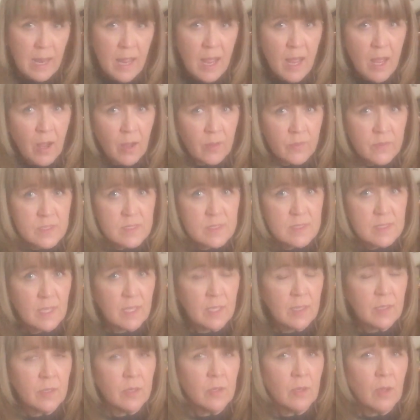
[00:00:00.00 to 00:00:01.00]
now, the
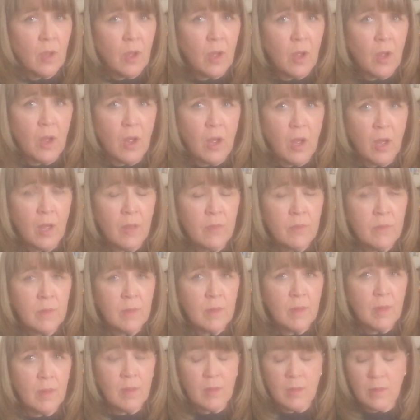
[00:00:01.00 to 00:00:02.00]
sale on
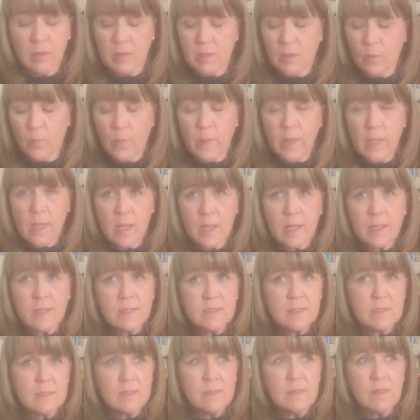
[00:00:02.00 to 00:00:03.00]
the
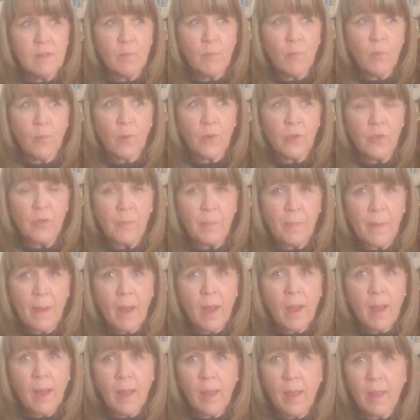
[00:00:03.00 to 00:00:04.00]
weeks, the more you
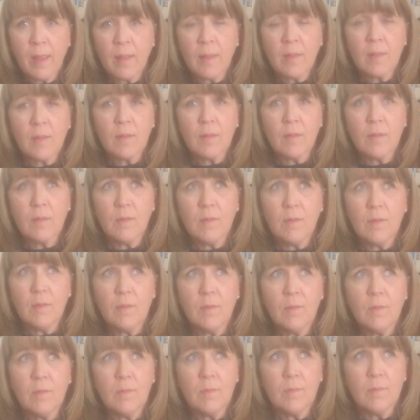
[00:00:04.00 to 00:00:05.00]
buy,
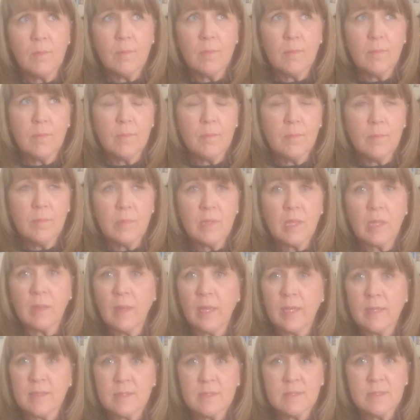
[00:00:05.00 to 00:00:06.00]
the
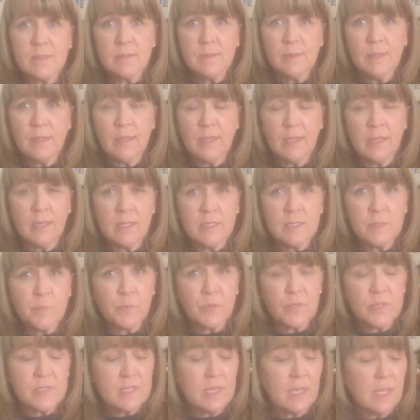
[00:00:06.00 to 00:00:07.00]
less it is
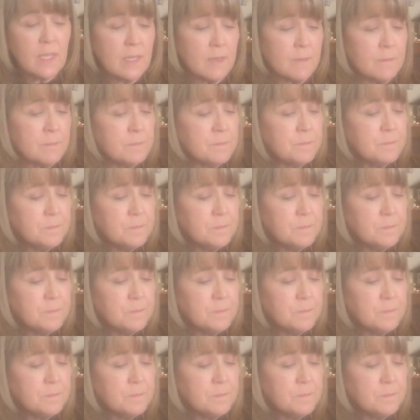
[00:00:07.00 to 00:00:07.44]
per skein.